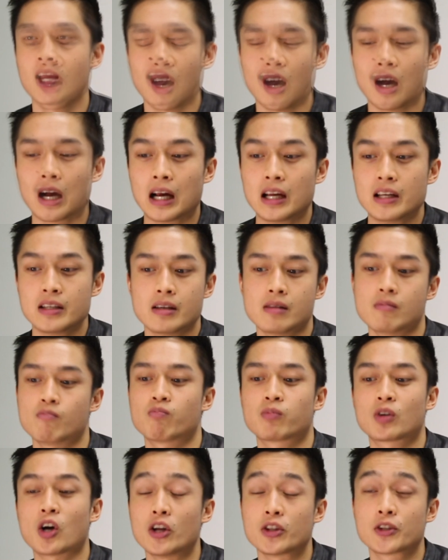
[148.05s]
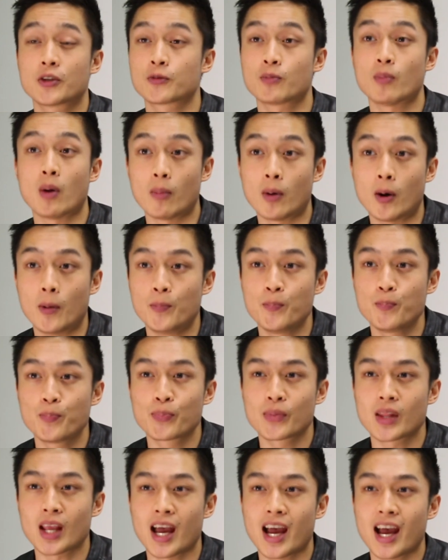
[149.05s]
I got in touch with my mum,
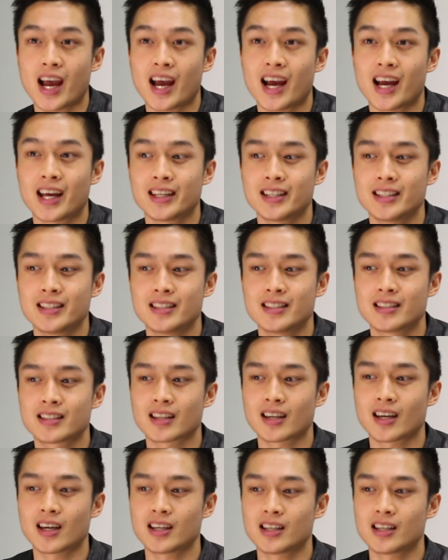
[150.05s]
and